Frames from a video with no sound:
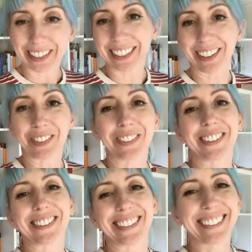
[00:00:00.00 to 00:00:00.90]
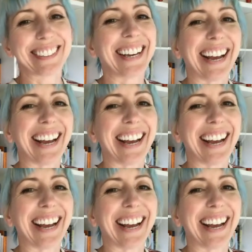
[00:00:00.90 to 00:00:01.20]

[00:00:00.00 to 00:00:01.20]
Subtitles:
in case you want to join us.